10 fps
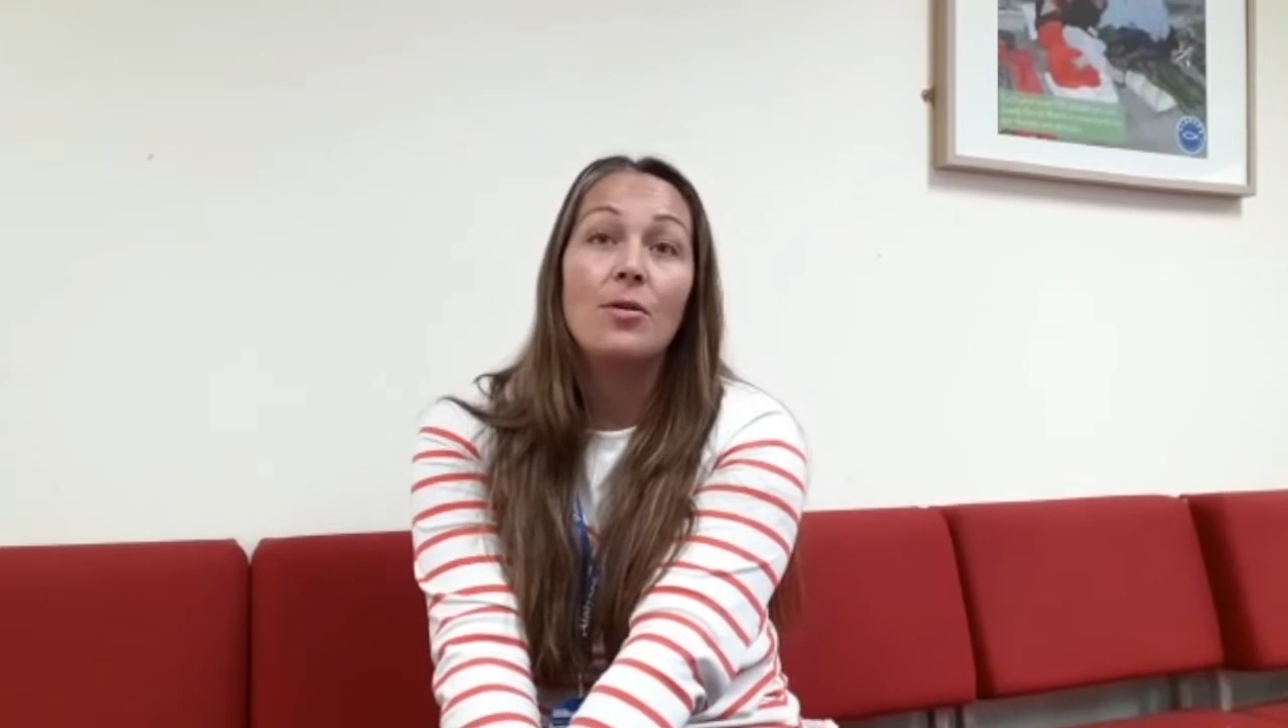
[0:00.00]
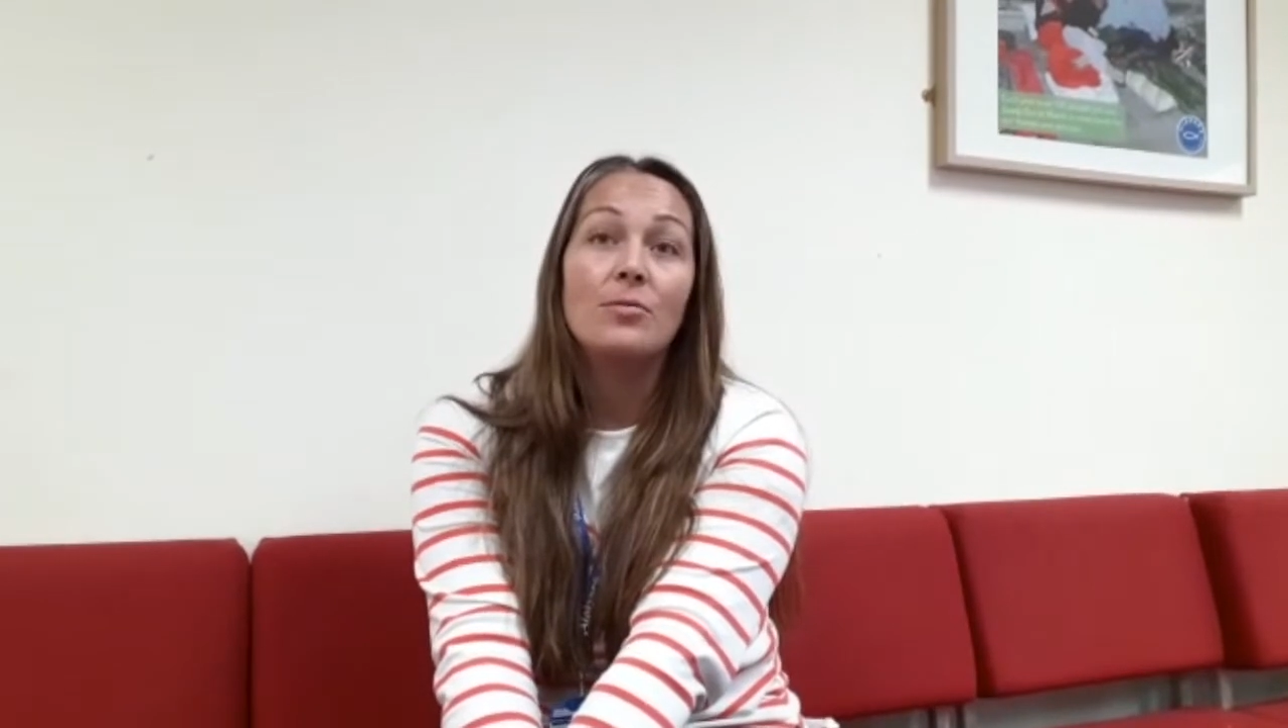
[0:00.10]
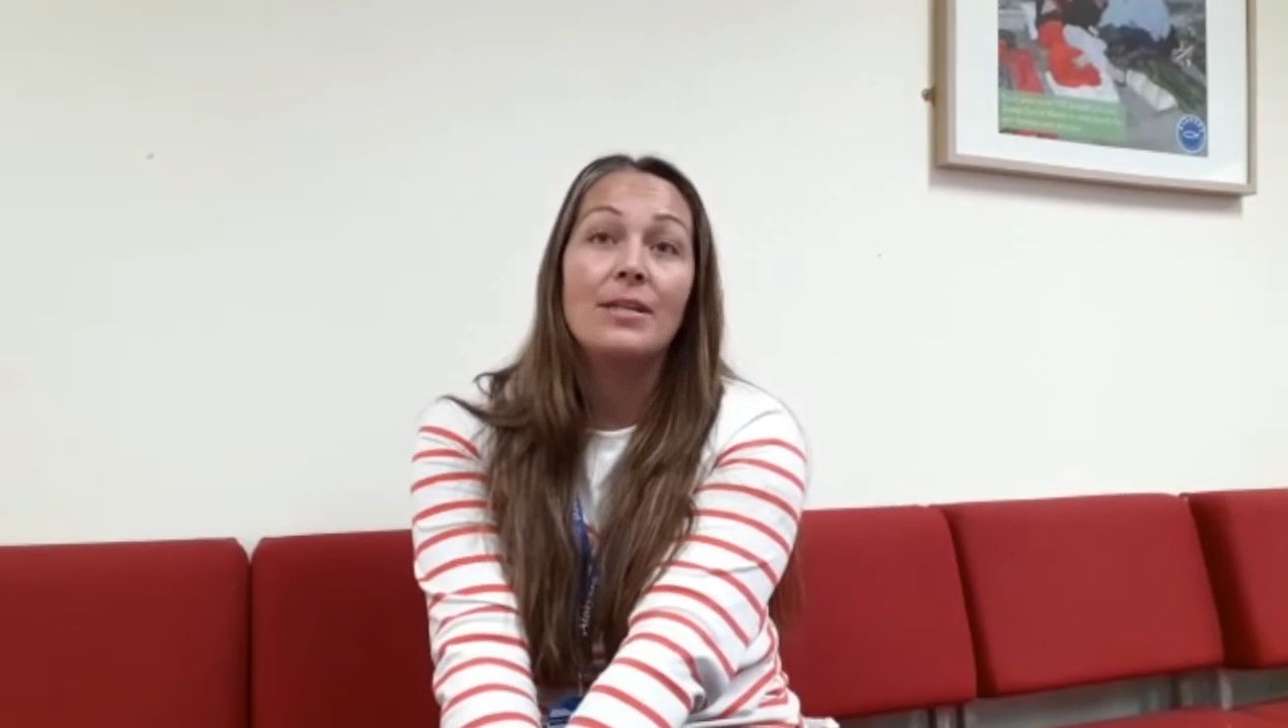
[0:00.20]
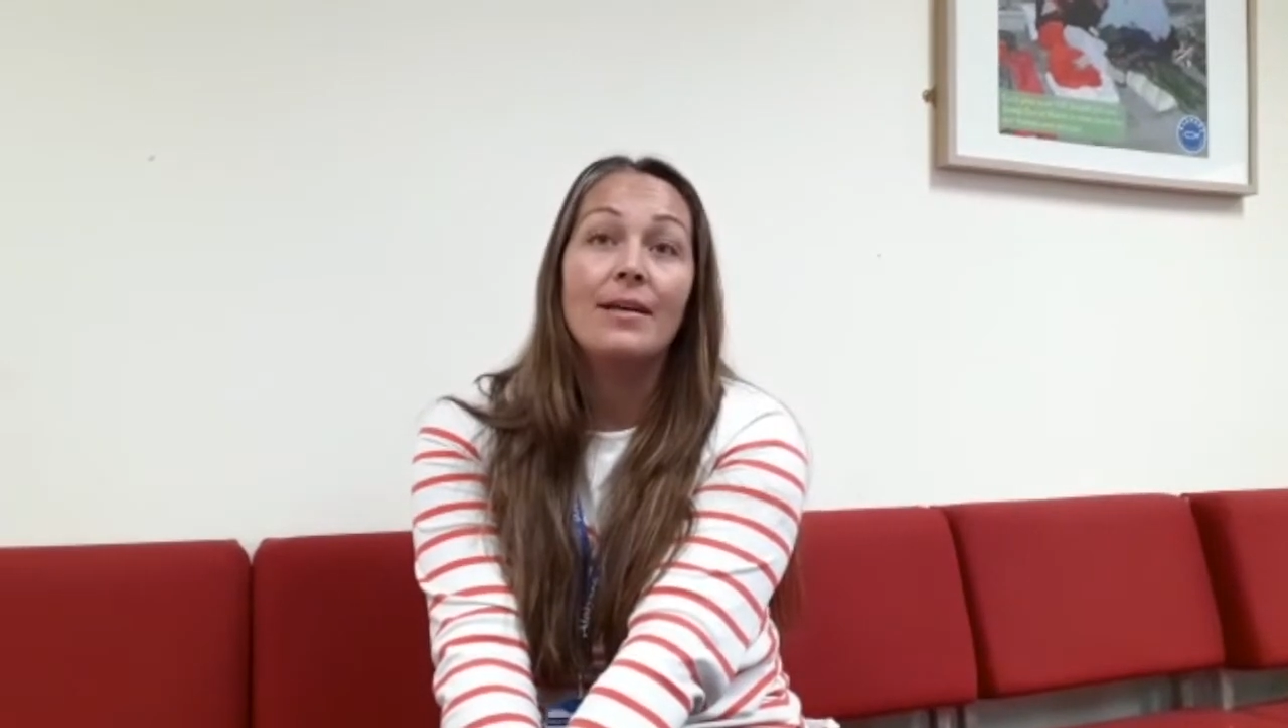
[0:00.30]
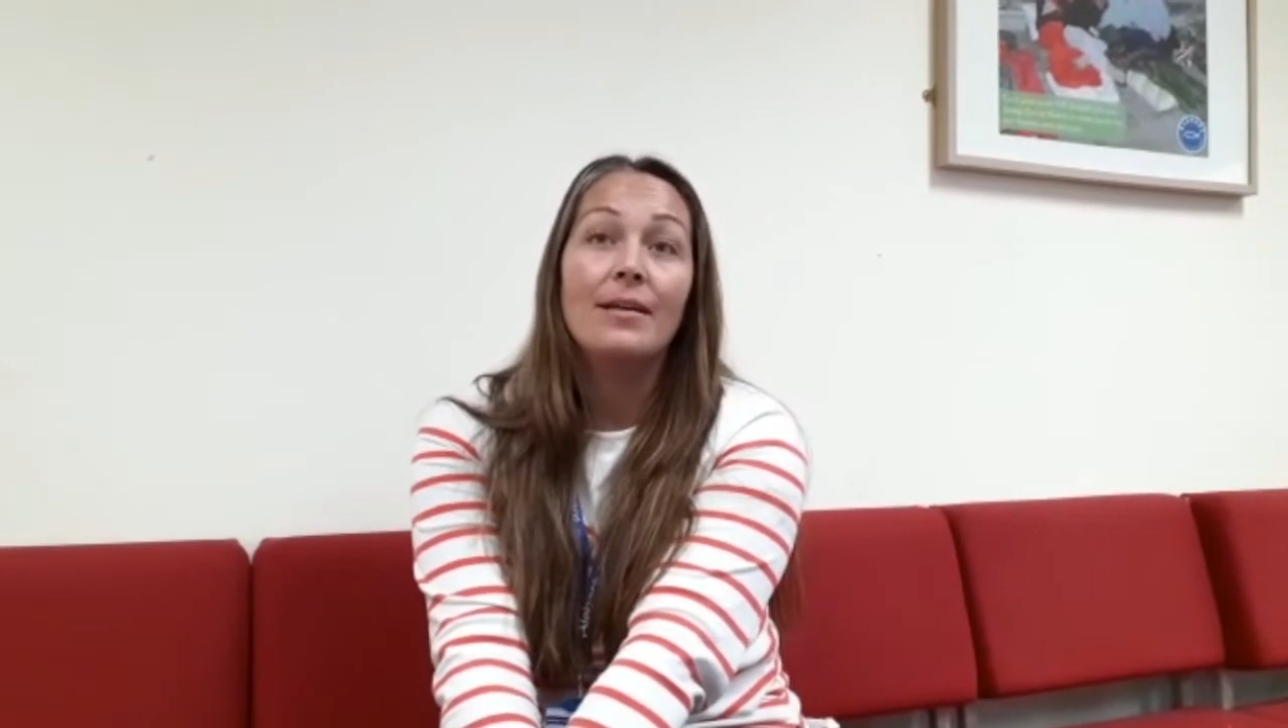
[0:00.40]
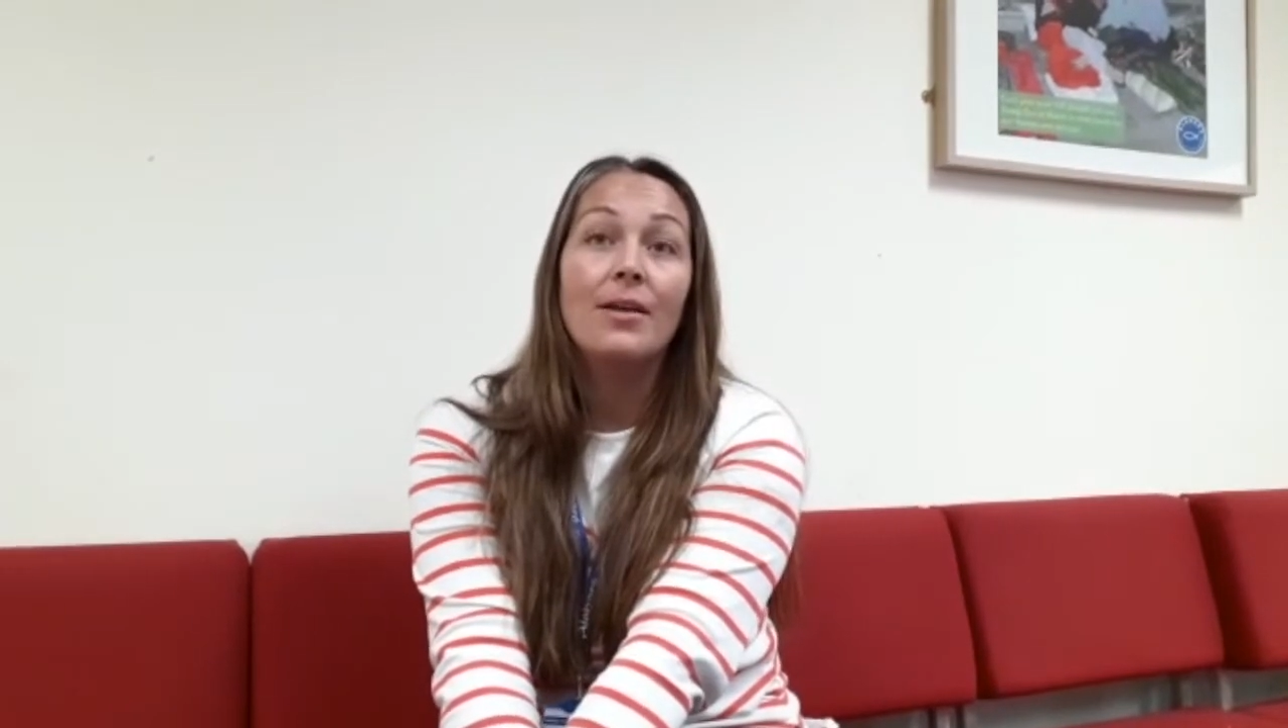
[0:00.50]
hold it at a